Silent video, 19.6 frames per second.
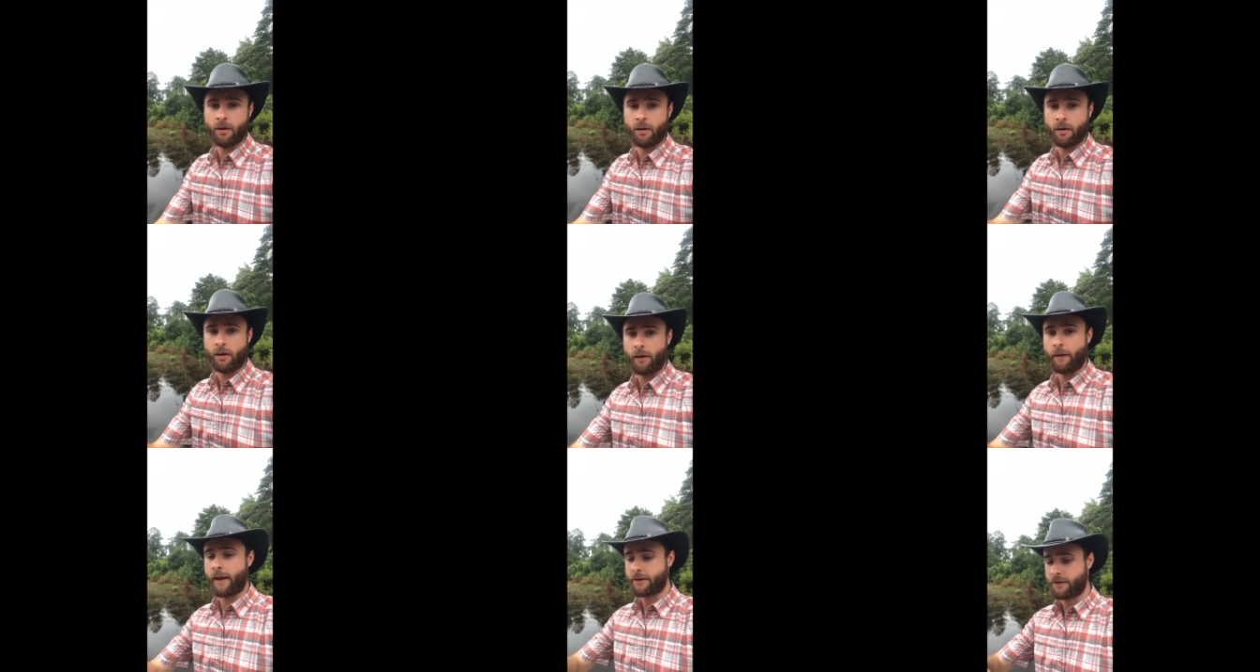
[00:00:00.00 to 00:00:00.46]

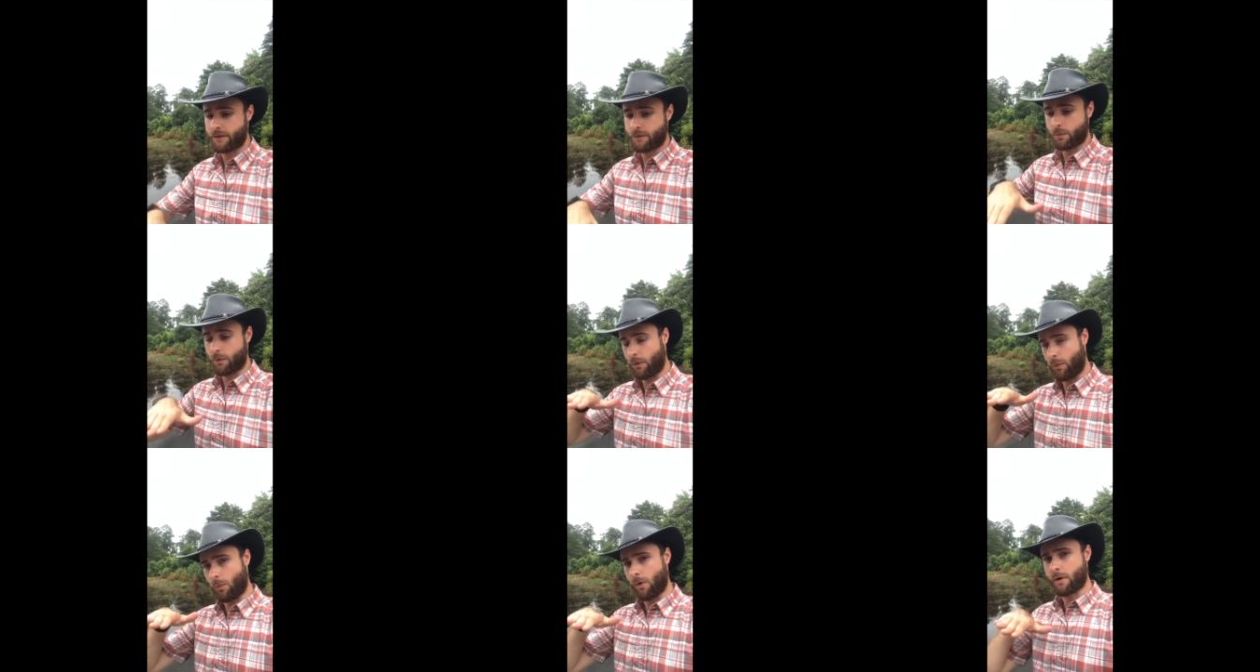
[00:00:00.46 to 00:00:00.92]
And that's just
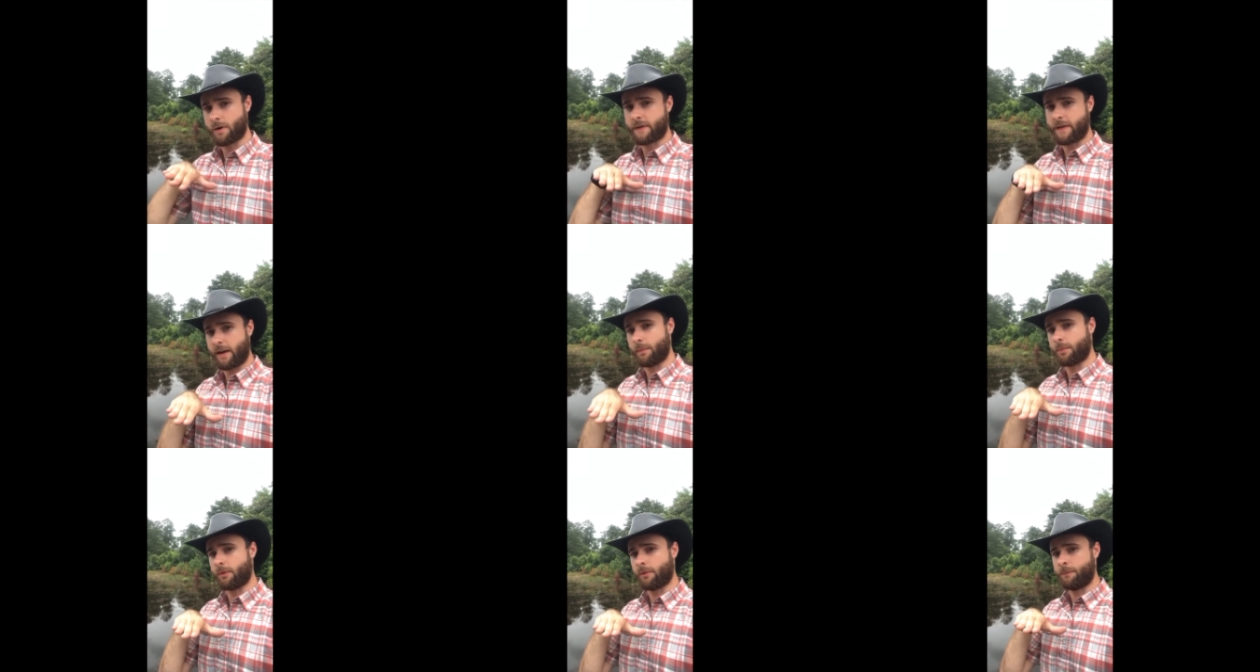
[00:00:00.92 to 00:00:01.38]
where the water
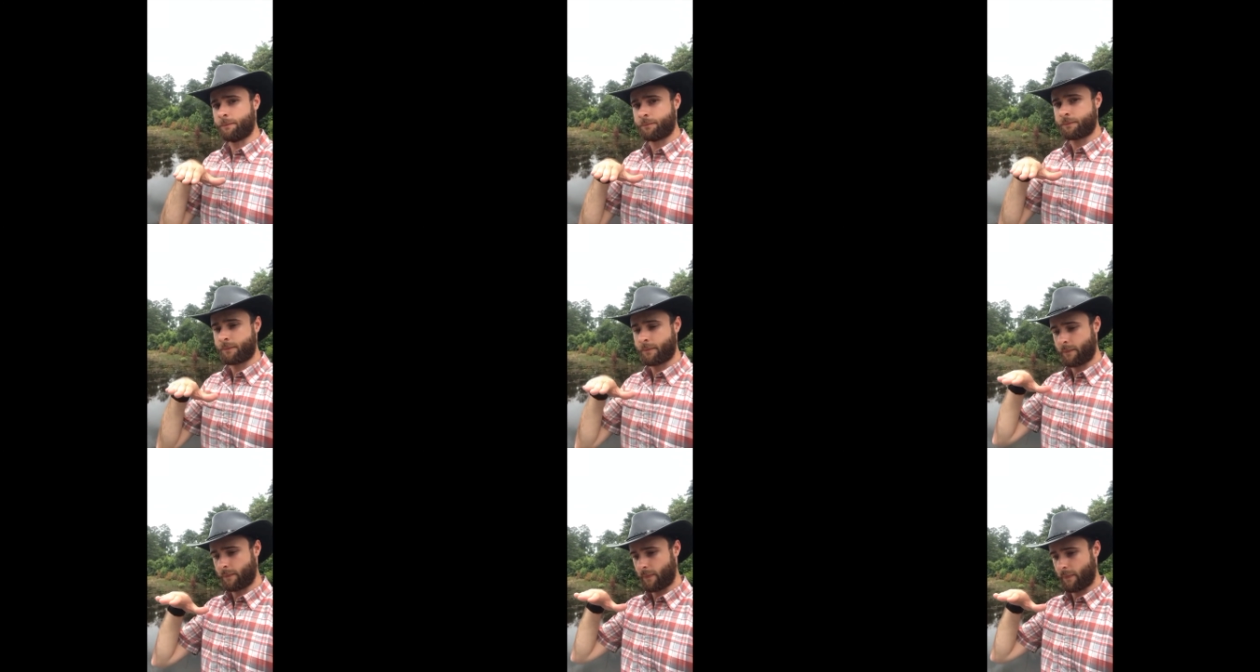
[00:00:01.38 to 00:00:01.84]
table
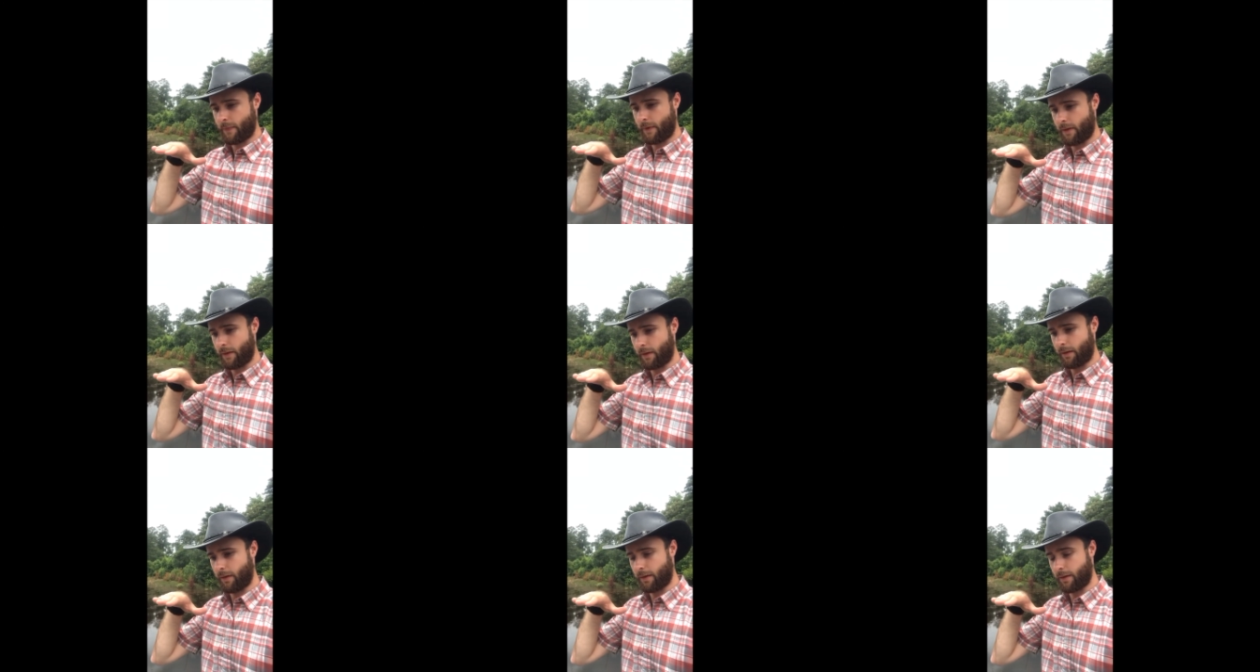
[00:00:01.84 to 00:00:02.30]

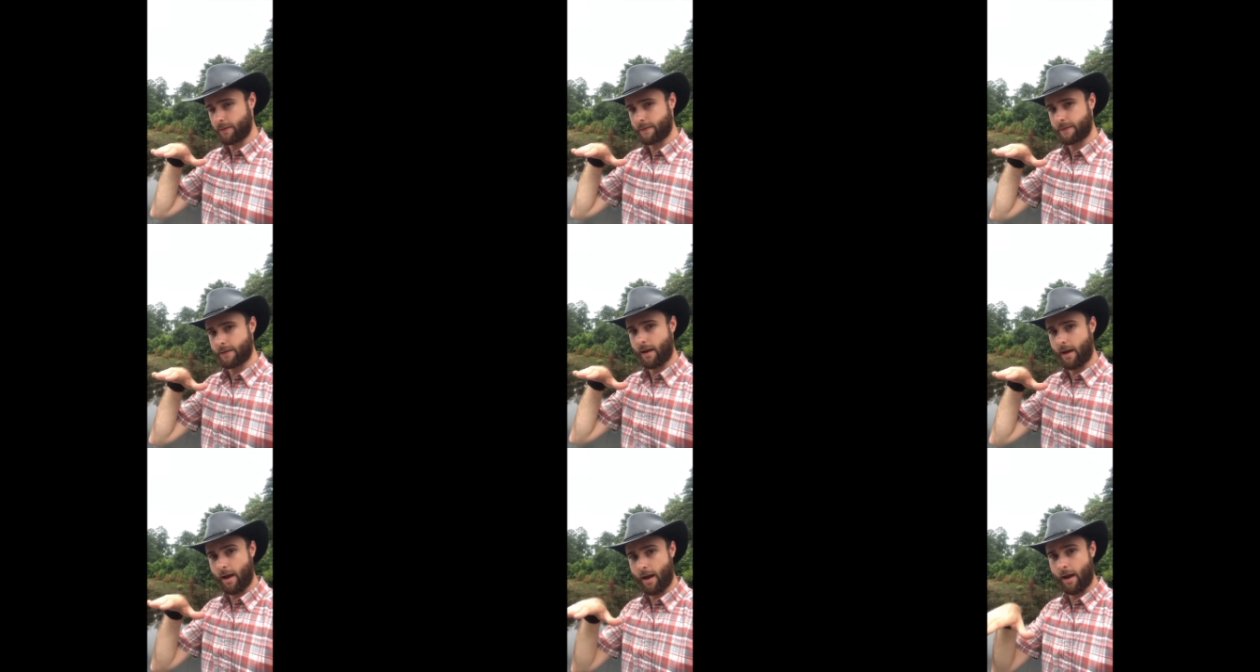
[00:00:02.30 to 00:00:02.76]
is
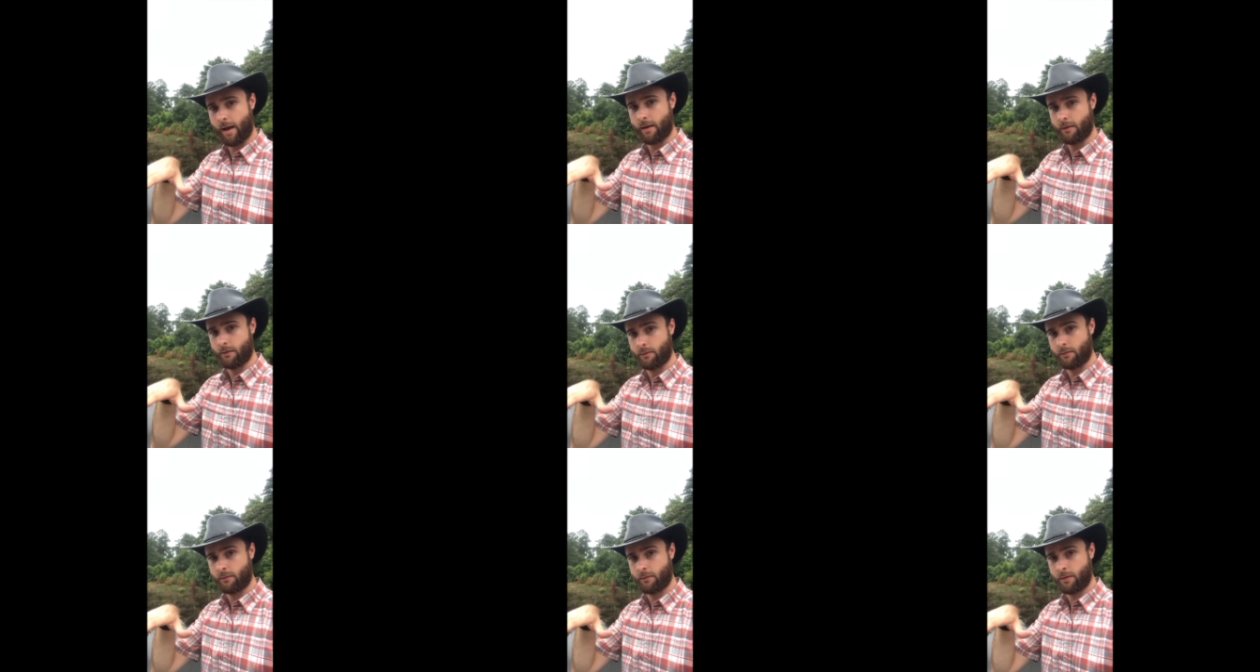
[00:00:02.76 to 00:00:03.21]

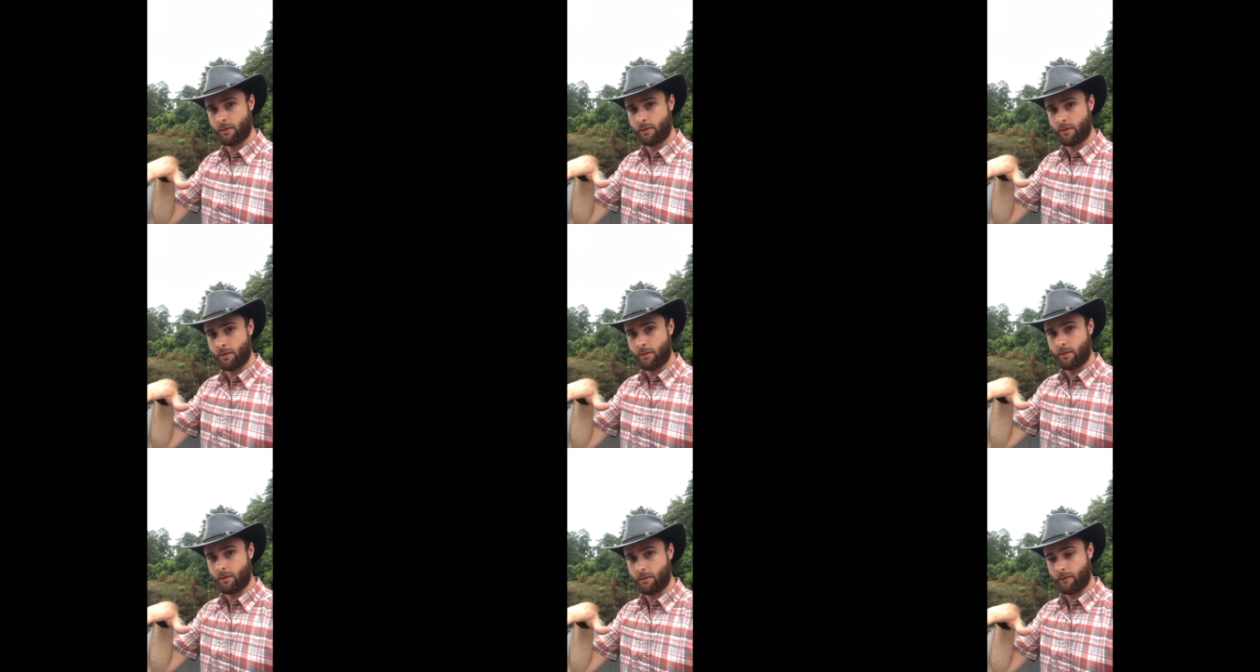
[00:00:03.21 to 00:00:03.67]
higher
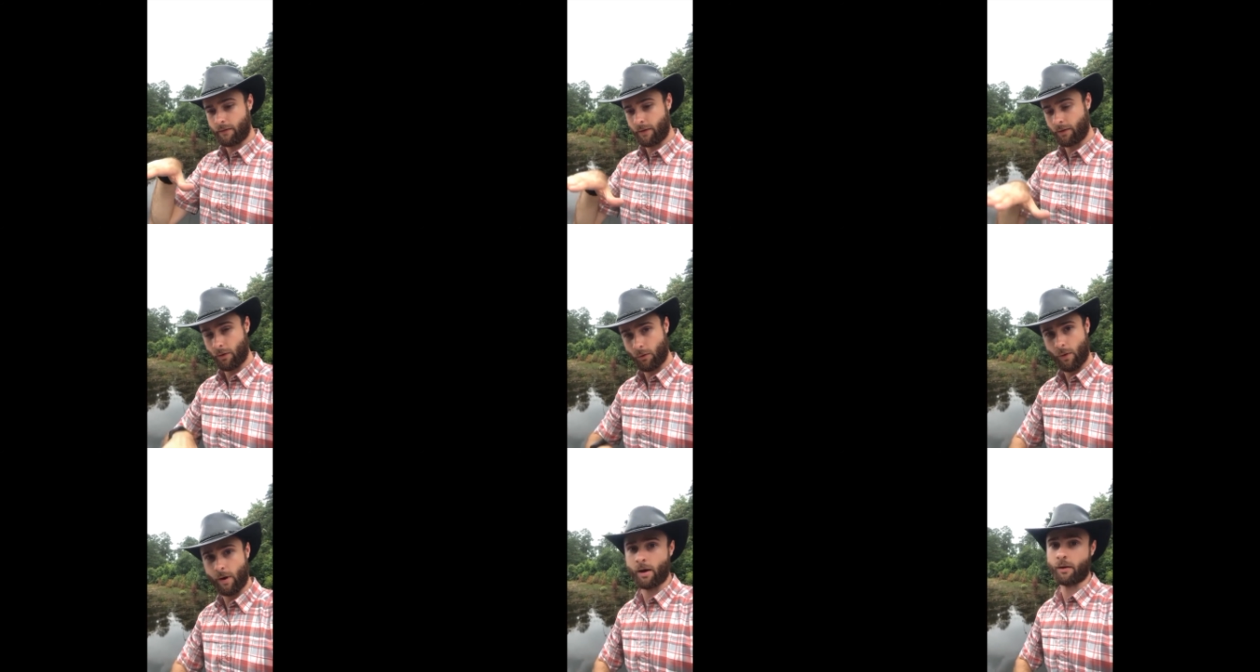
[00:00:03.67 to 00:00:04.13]
than the
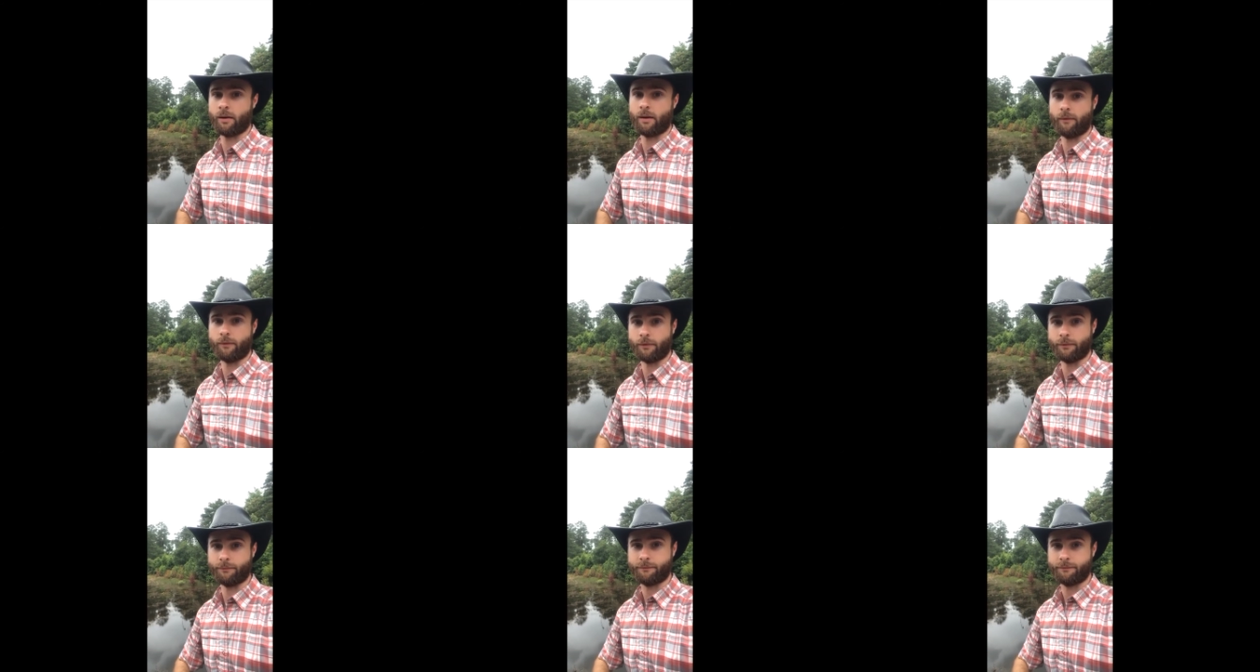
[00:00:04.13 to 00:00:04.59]
ground
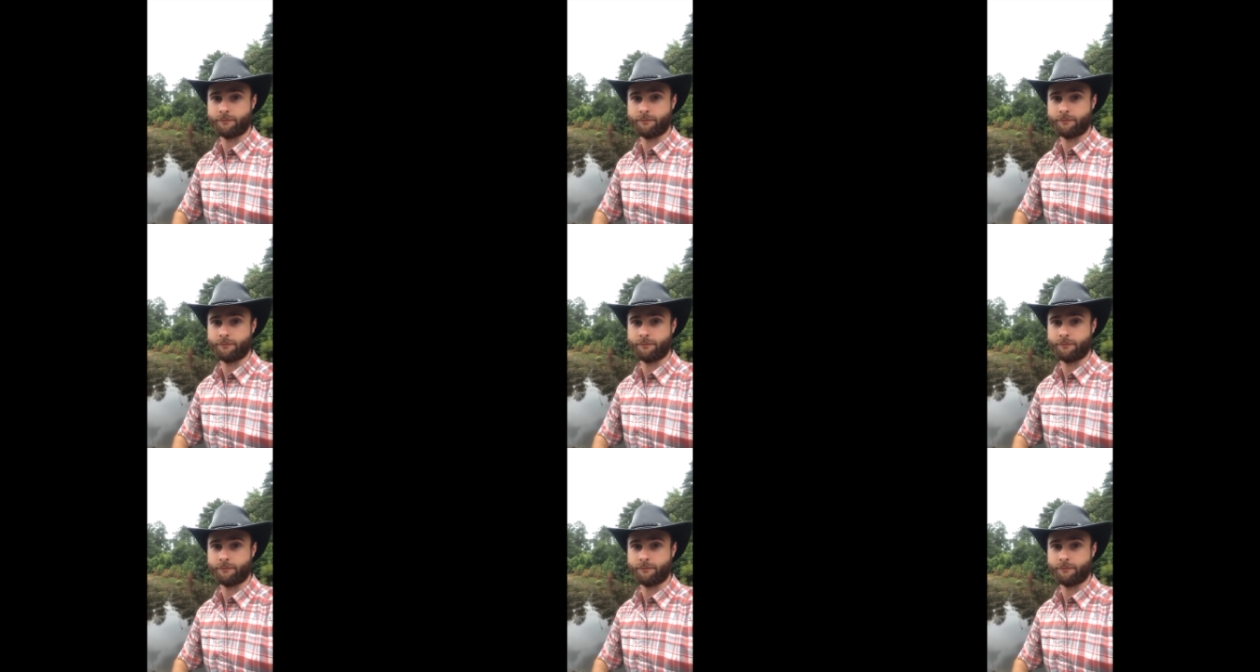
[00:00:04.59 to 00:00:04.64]
level.